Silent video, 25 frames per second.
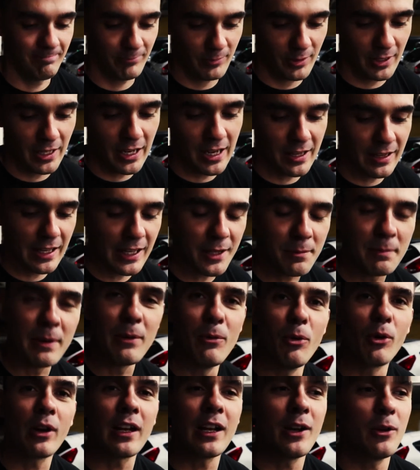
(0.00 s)
Okay, that's me
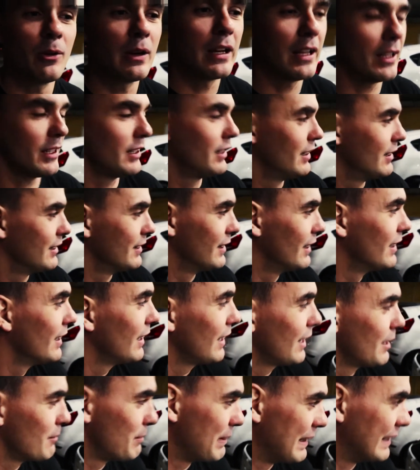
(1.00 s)
walking away
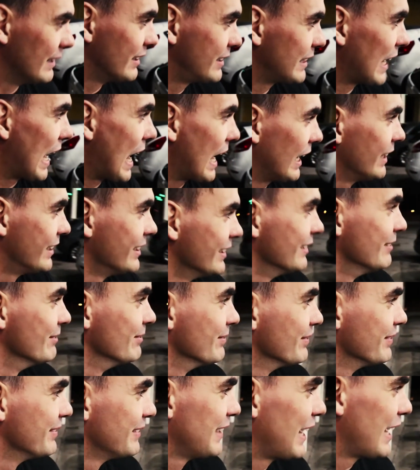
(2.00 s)
and being sad.
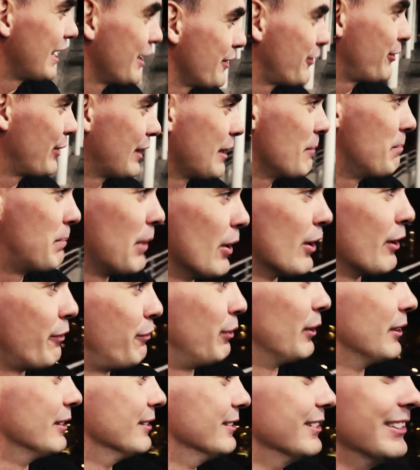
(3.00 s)
That is freaking
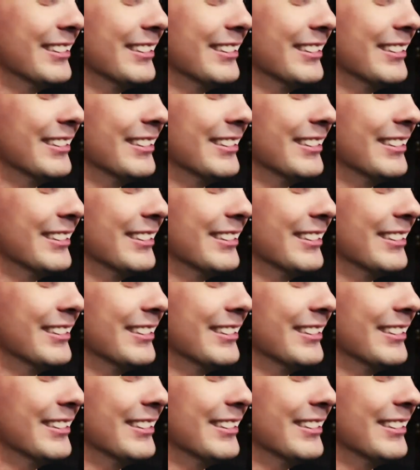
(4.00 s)
beautiful.